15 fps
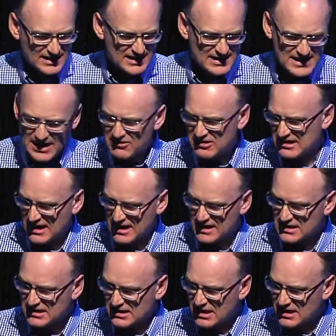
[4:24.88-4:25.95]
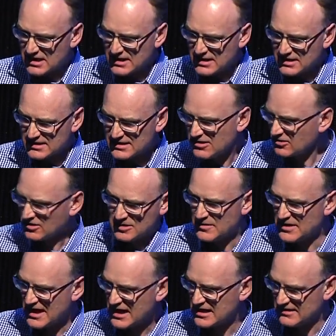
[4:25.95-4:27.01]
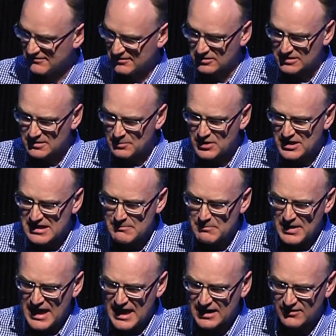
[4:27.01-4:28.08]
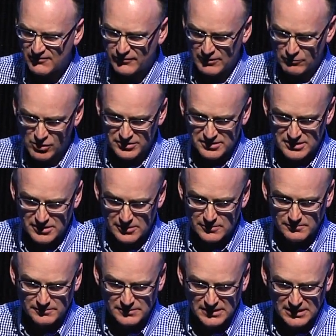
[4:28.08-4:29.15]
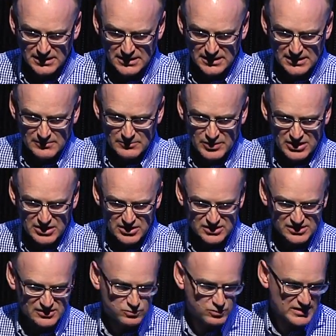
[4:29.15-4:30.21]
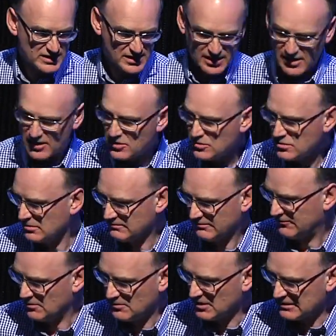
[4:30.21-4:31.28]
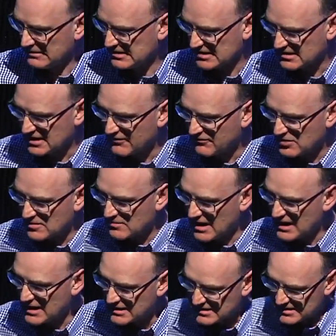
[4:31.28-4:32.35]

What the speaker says: nowadays, it's not going to be that difficult to bring it back if we want to. Because we know from a discovery made